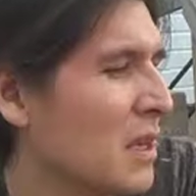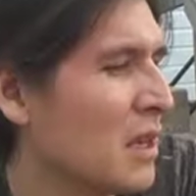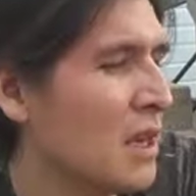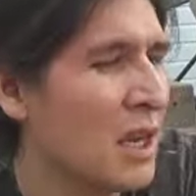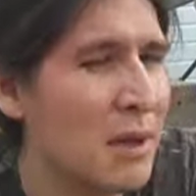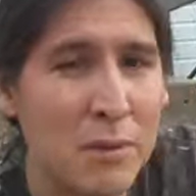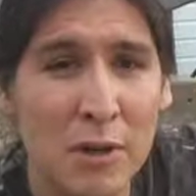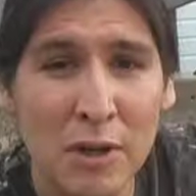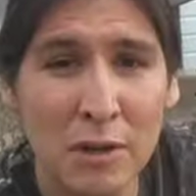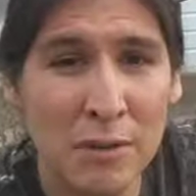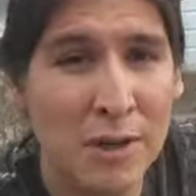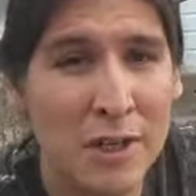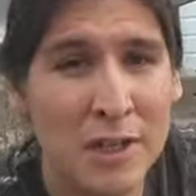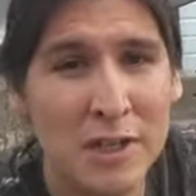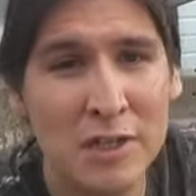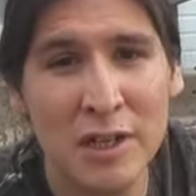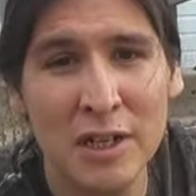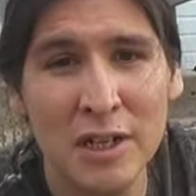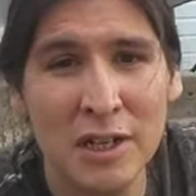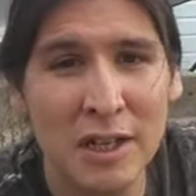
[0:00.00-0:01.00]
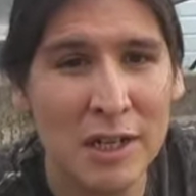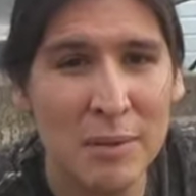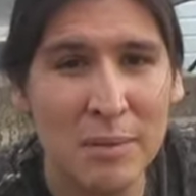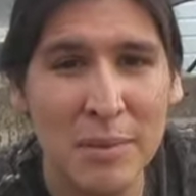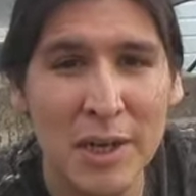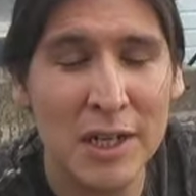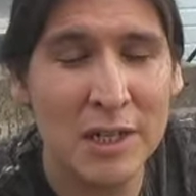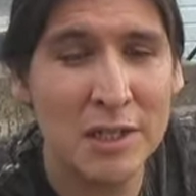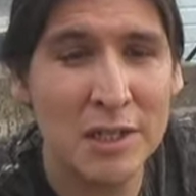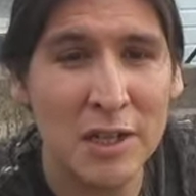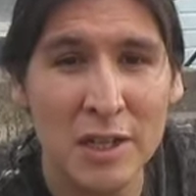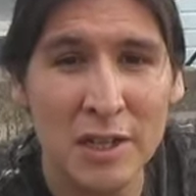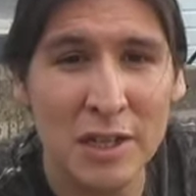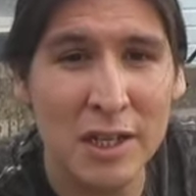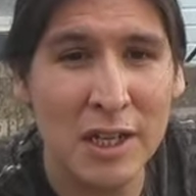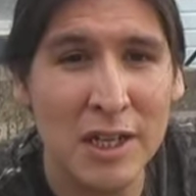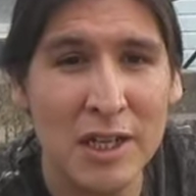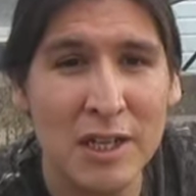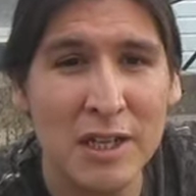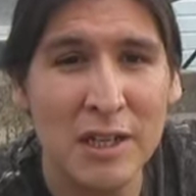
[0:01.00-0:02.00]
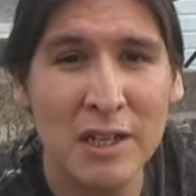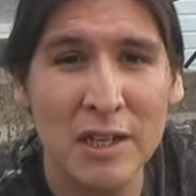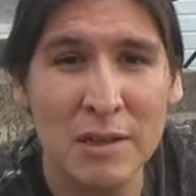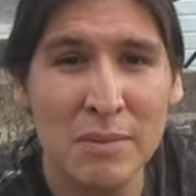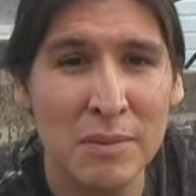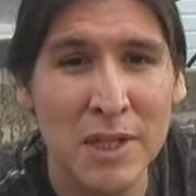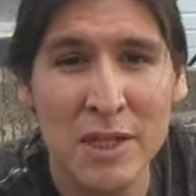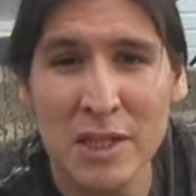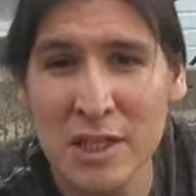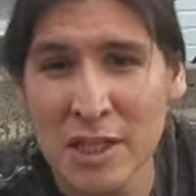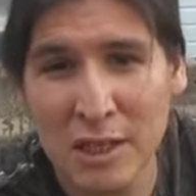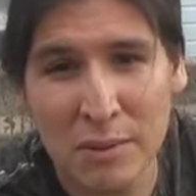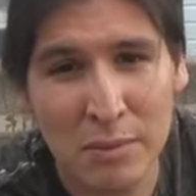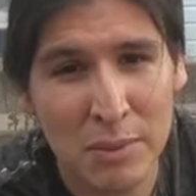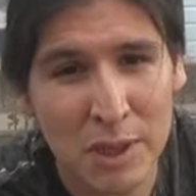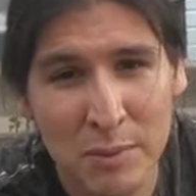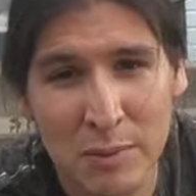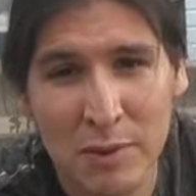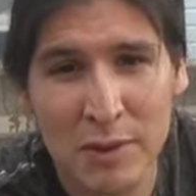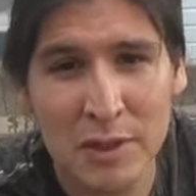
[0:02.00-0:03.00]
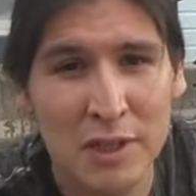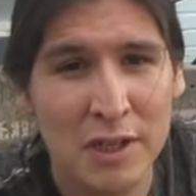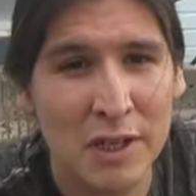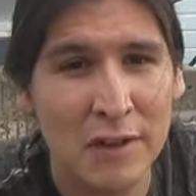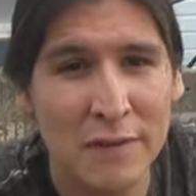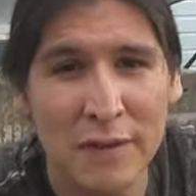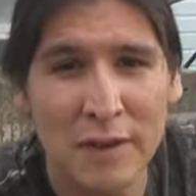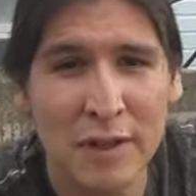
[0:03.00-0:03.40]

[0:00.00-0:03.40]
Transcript: I've no way try to like bash on like on Mexican people and stuff,